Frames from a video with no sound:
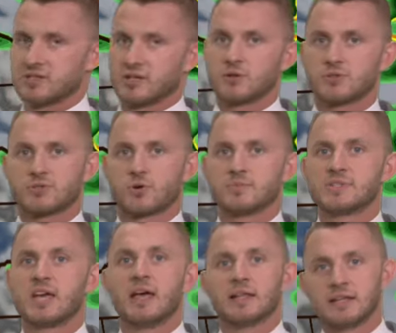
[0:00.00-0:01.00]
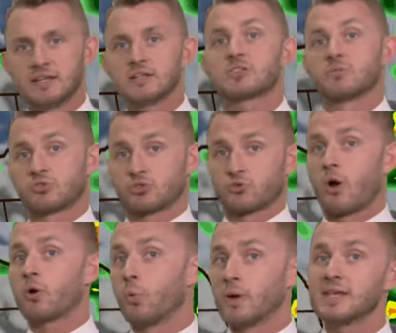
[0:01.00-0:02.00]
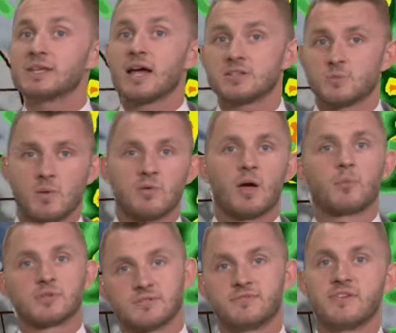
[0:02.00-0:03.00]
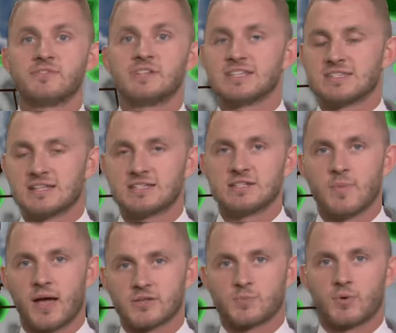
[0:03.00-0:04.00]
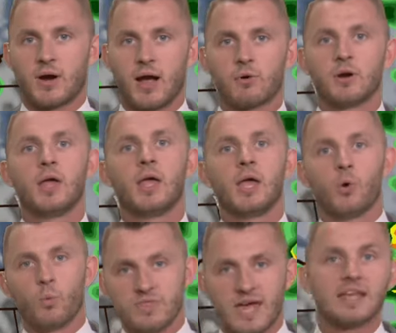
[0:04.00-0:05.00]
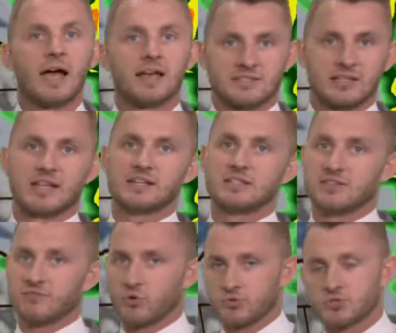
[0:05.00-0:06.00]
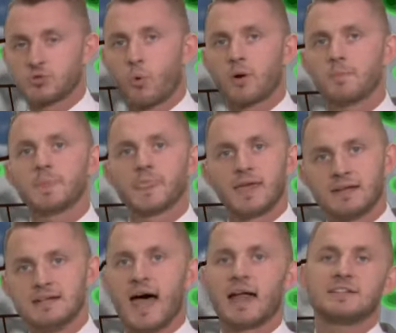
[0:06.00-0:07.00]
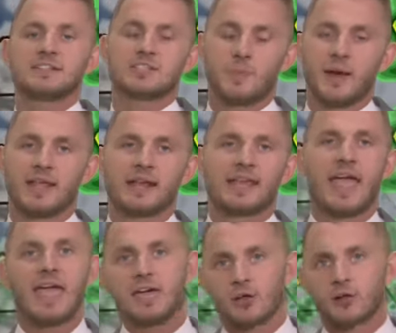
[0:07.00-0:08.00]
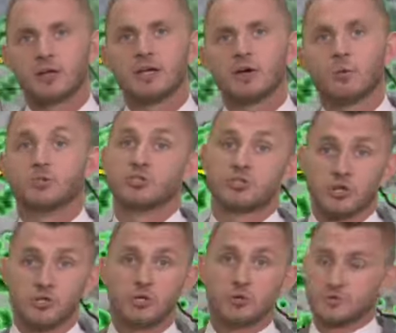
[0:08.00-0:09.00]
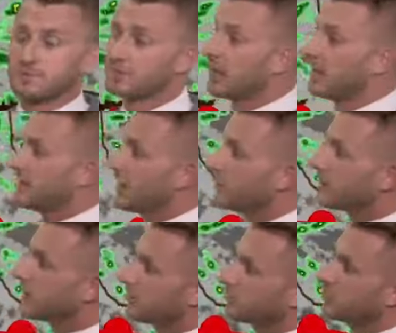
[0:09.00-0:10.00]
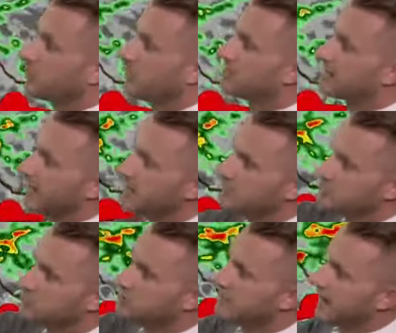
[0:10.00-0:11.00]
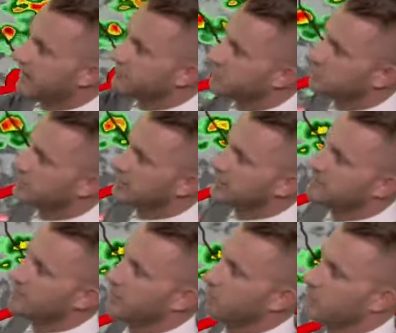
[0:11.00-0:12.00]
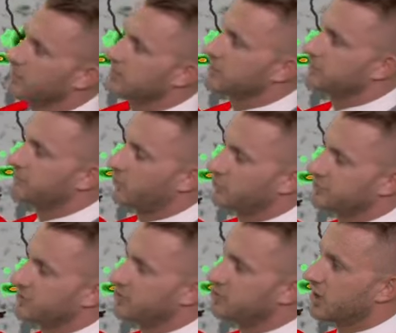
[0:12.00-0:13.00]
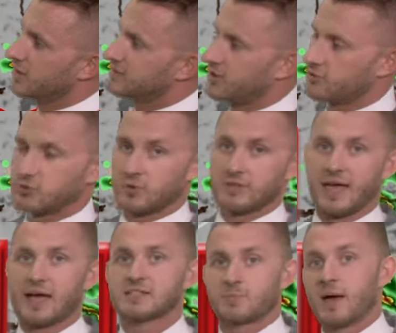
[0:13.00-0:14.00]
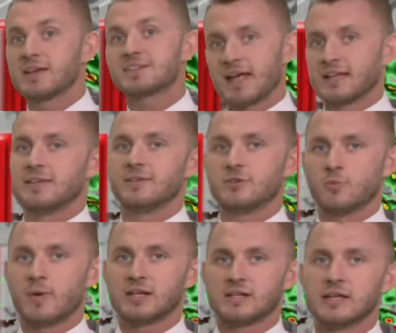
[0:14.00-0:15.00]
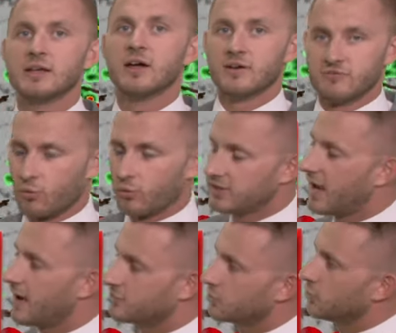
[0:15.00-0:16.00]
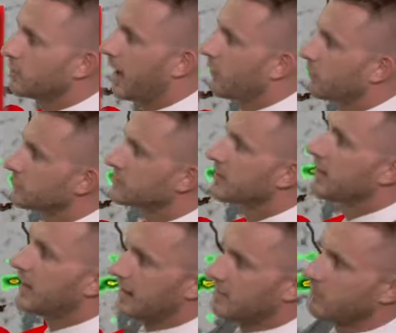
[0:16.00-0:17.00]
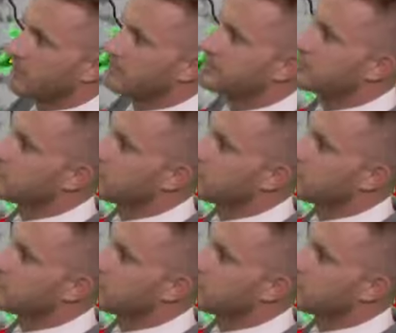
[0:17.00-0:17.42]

and thunderstorms lead to some strong wind gusts, maybe upwards of 50 to 60 miles per hour with any isolated severe storm, not anticipating any hail, which is good news. Then we get through the midday, Tuesday afternoon and evening. We're into full sunshine territory. That spikes that heat and humidity for the afternoon hours. And then we get to